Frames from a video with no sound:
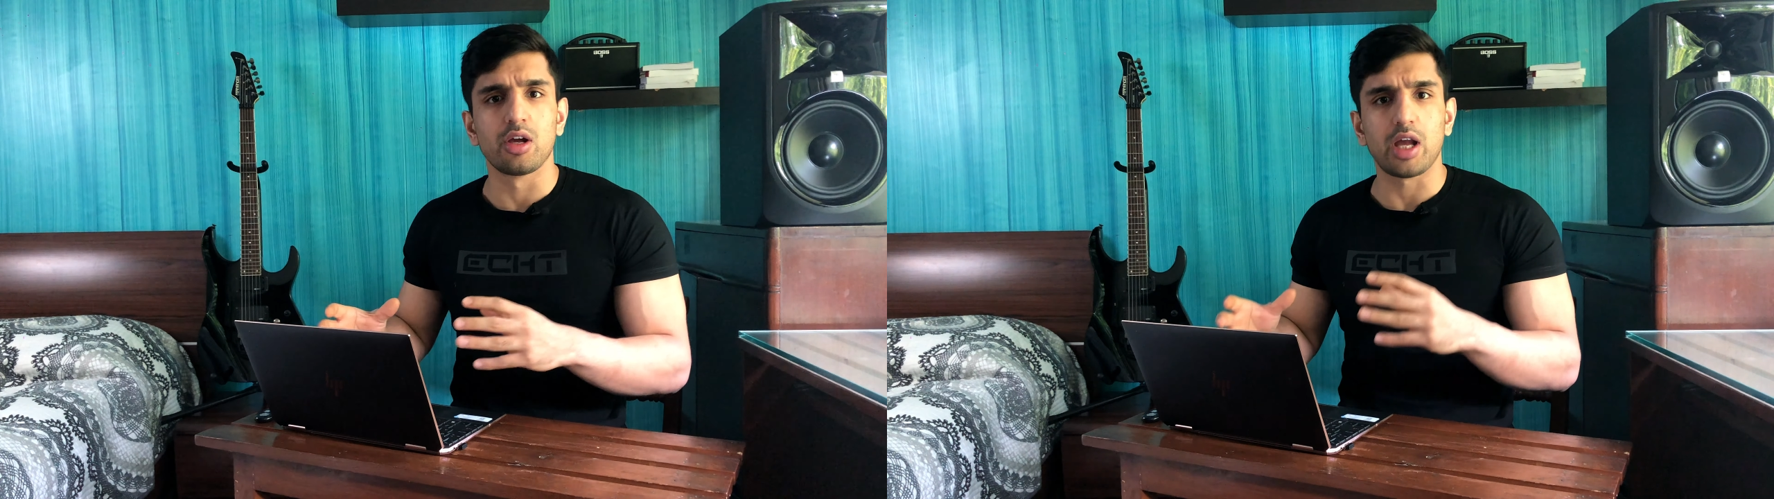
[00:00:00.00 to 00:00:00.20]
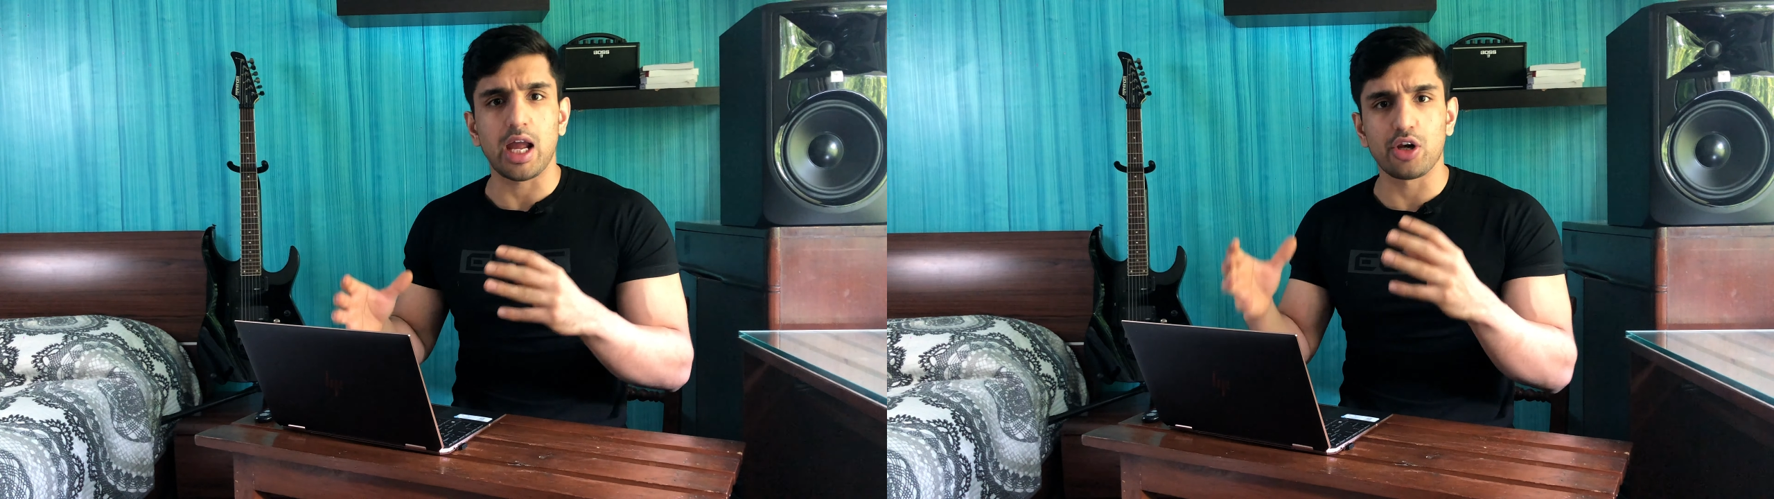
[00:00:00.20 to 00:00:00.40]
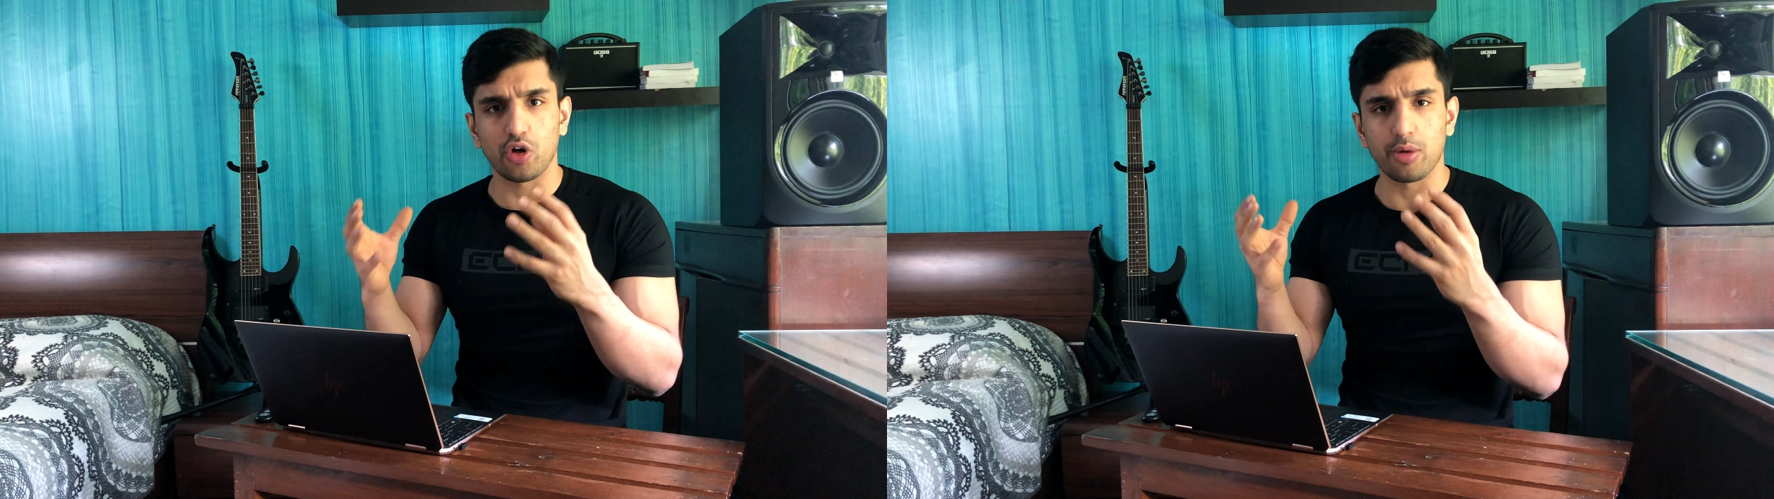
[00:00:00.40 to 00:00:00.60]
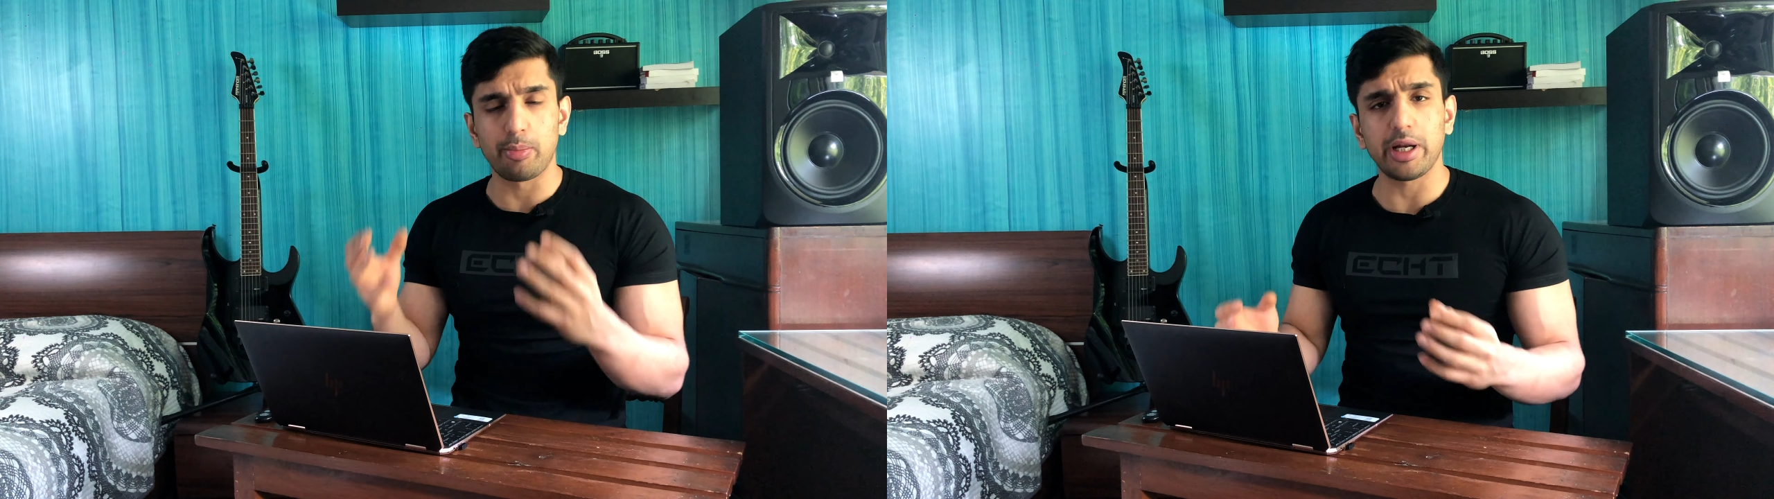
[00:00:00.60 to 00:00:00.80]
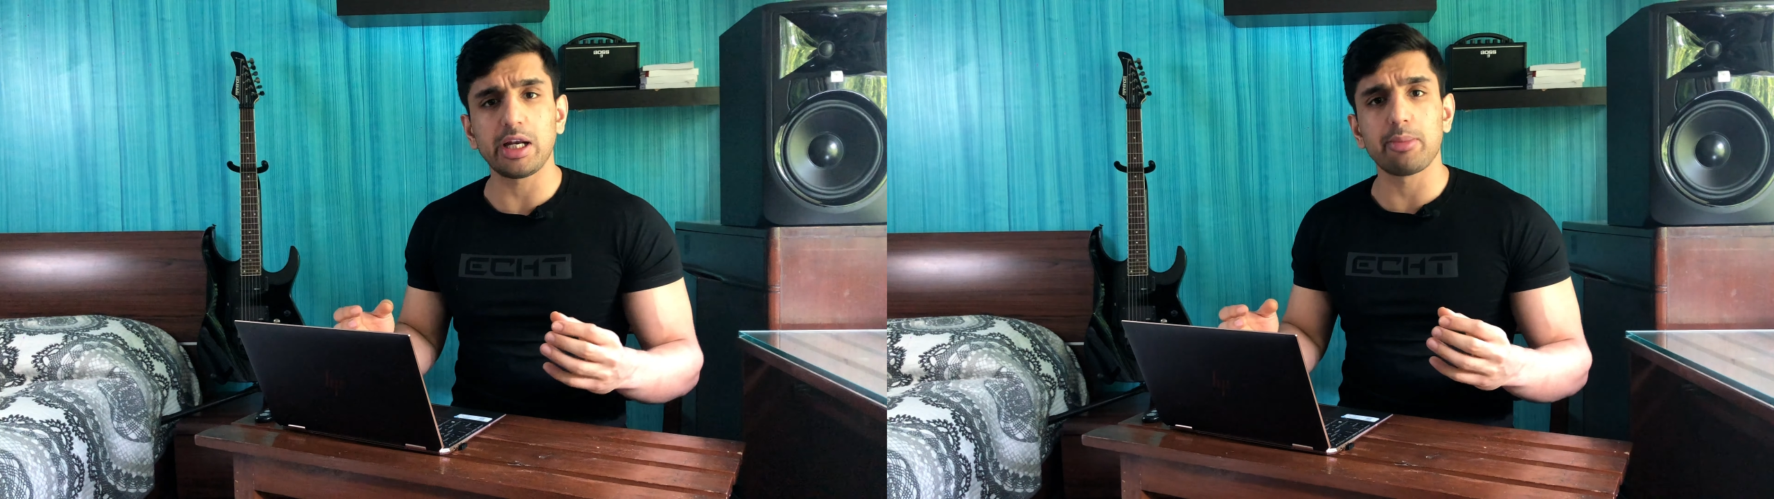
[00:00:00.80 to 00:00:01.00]
and you're
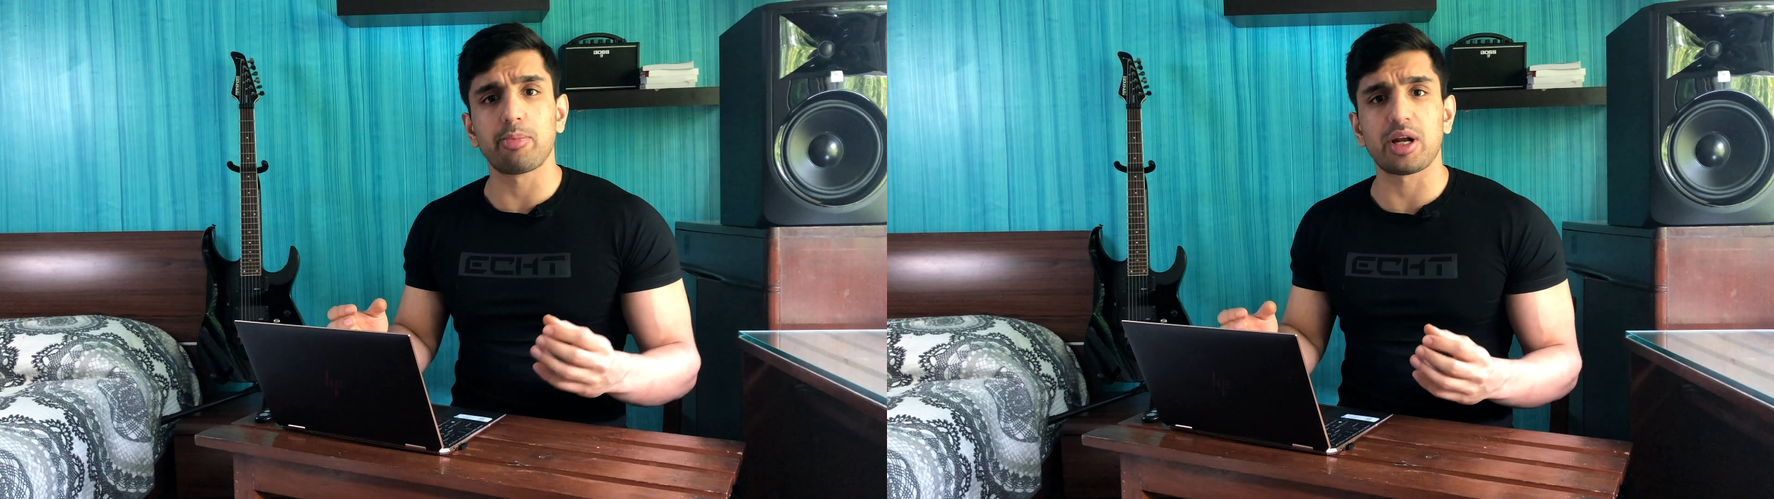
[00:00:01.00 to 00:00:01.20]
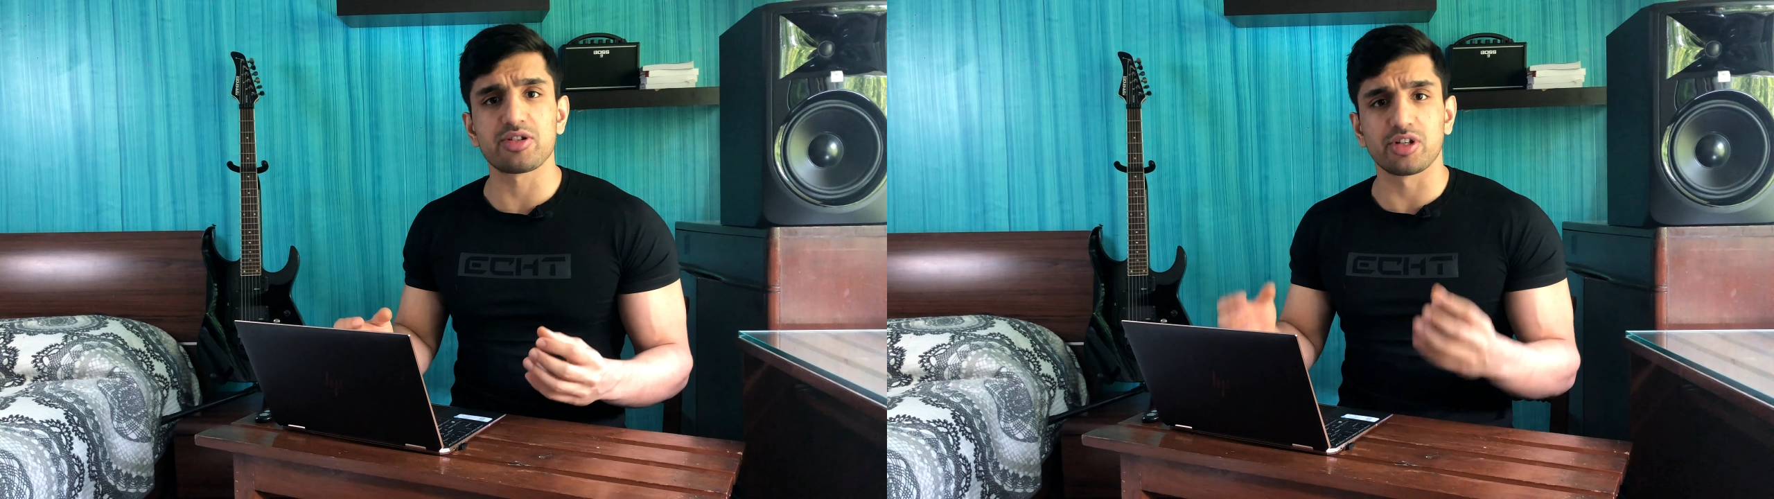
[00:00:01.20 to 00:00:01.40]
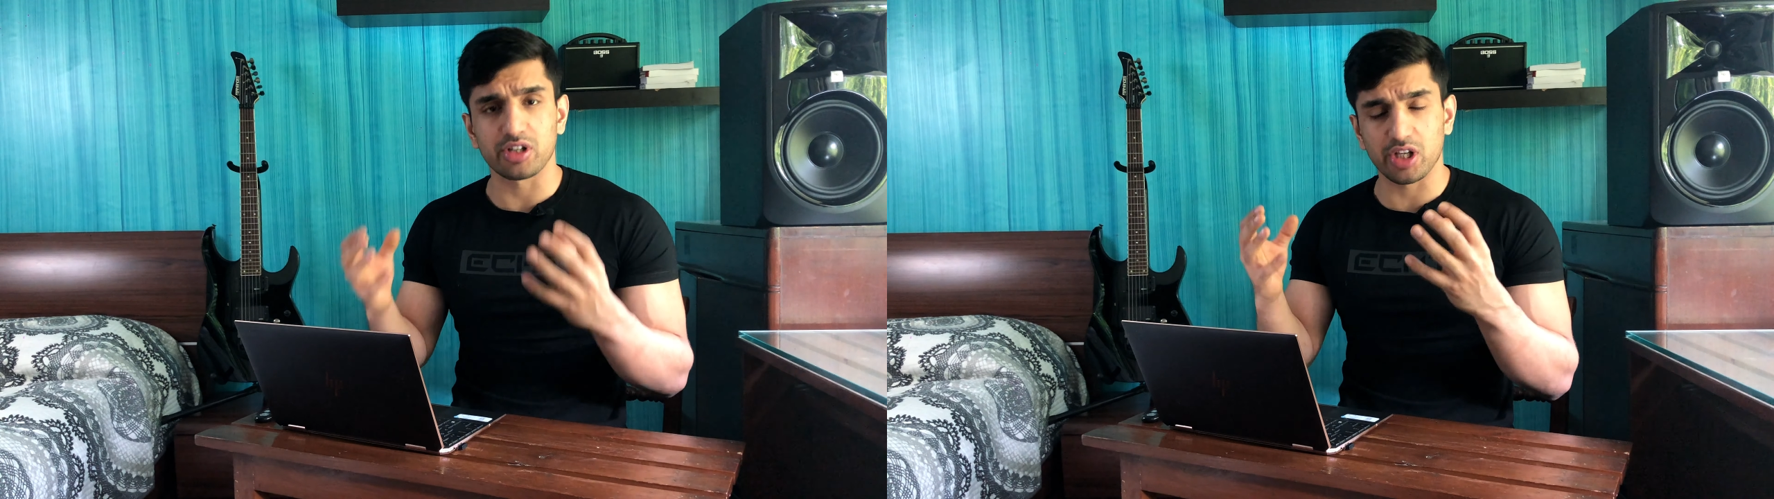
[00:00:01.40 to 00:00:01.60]
completely present,